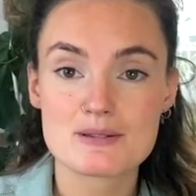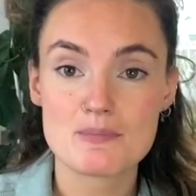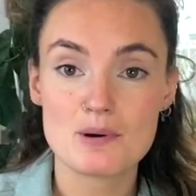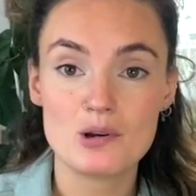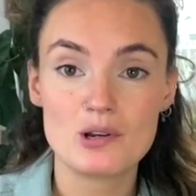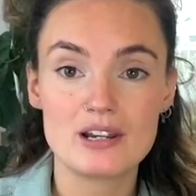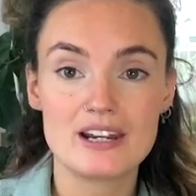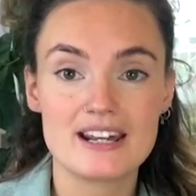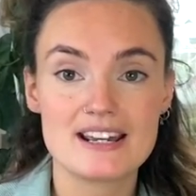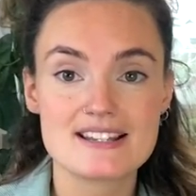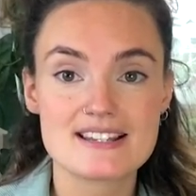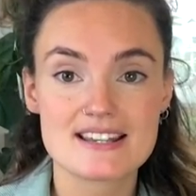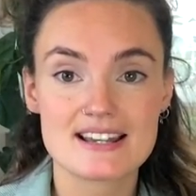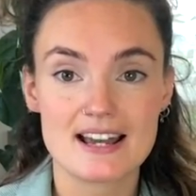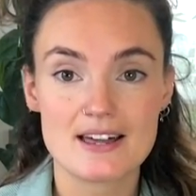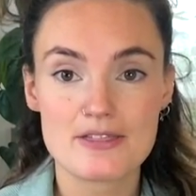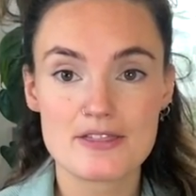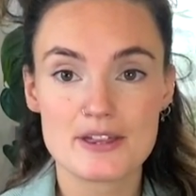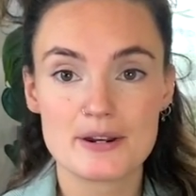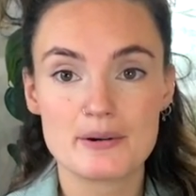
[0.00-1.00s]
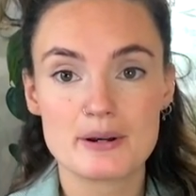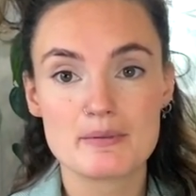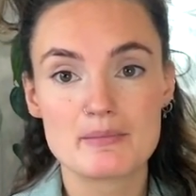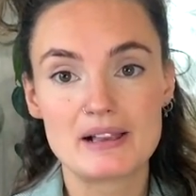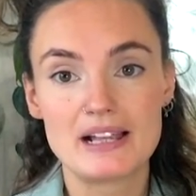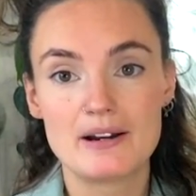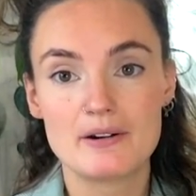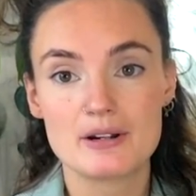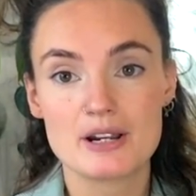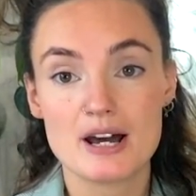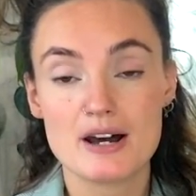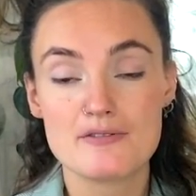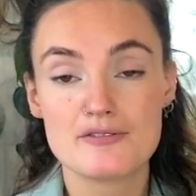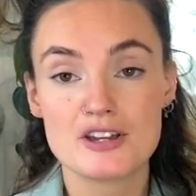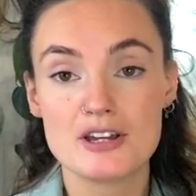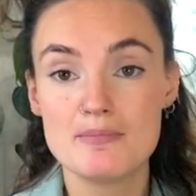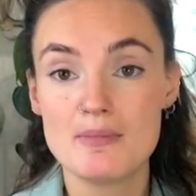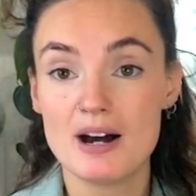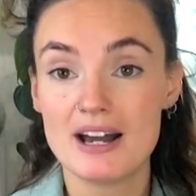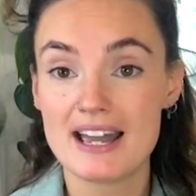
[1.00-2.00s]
pollinating Anthurium clarinervium.